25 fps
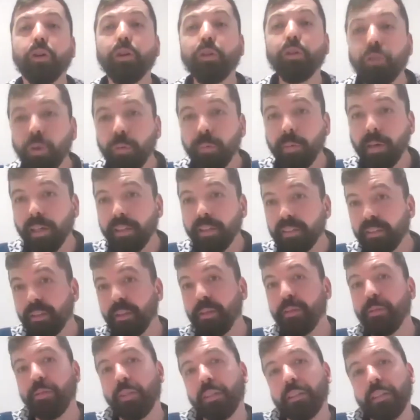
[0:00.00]

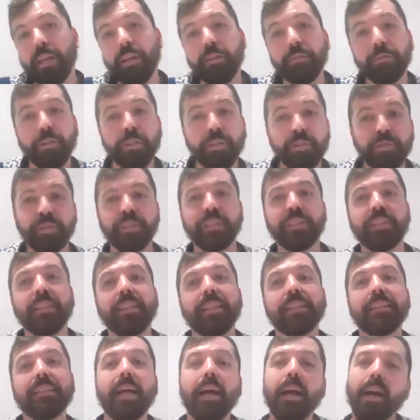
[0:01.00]
documenting whatever we
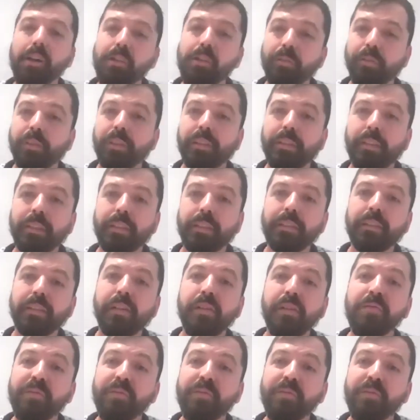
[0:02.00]
did, how we did,